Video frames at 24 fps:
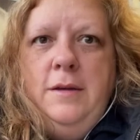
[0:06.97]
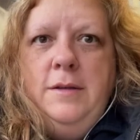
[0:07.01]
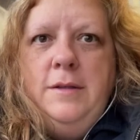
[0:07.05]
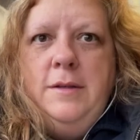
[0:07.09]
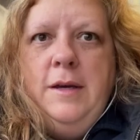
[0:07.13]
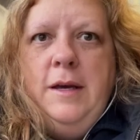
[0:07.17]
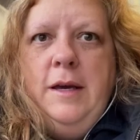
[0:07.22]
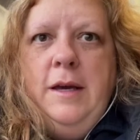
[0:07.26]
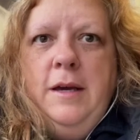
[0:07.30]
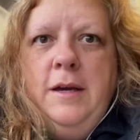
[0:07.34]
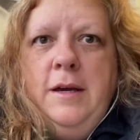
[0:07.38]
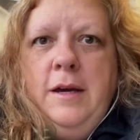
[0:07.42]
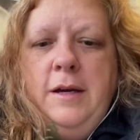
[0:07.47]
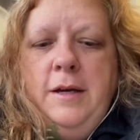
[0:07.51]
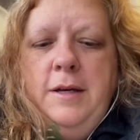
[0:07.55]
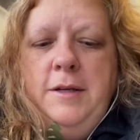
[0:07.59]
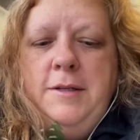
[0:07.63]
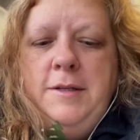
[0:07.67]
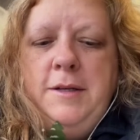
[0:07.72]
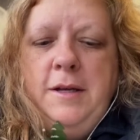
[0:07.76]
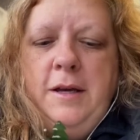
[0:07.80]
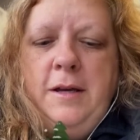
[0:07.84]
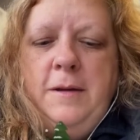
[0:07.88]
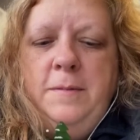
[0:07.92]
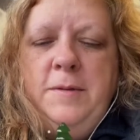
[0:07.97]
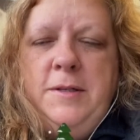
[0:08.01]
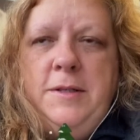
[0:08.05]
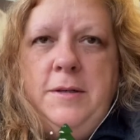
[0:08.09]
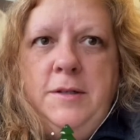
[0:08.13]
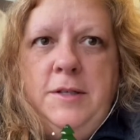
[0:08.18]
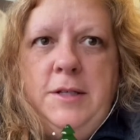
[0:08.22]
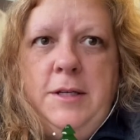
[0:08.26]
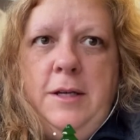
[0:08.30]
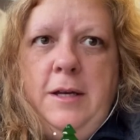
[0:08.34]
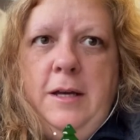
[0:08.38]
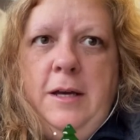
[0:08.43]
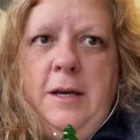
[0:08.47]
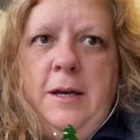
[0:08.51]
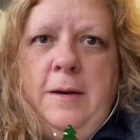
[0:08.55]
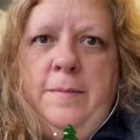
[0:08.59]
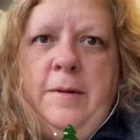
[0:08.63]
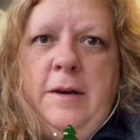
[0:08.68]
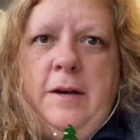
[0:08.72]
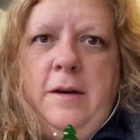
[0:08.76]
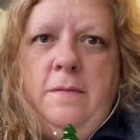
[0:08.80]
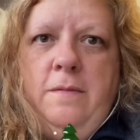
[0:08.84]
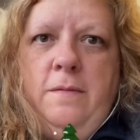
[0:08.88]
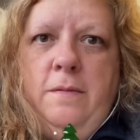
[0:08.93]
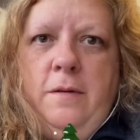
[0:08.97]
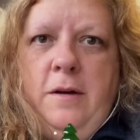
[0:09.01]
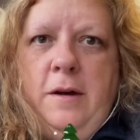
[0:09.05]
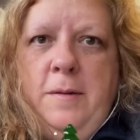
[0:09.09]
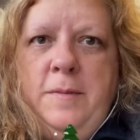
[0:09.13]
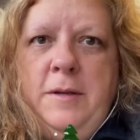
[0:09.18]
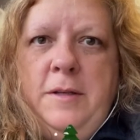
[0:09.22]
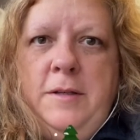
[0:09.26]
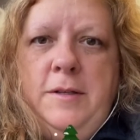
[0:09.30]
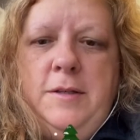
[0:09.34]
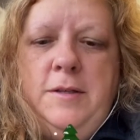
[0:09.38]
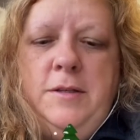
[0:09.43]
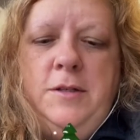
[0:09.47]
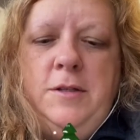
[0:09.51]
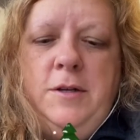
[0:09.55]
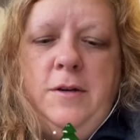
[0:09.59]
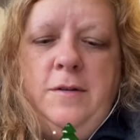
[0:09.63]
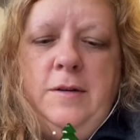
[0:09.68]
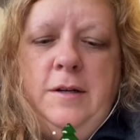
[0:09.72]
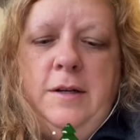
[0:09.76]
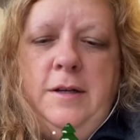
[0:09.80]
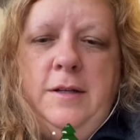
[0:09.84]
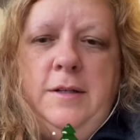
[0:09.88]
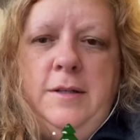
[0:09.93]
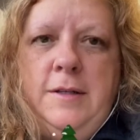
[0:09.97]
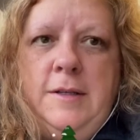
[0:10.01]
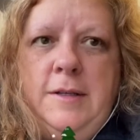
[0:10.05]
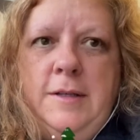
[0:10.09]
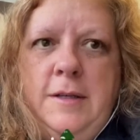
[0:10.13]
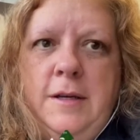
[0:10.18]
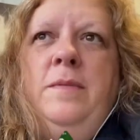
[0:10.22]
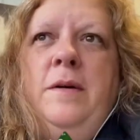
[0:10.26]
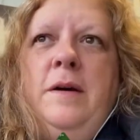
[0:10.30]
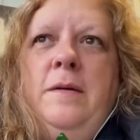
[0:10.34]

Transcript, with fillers: So hey guys, um, so today I'm at Robin's Donuts,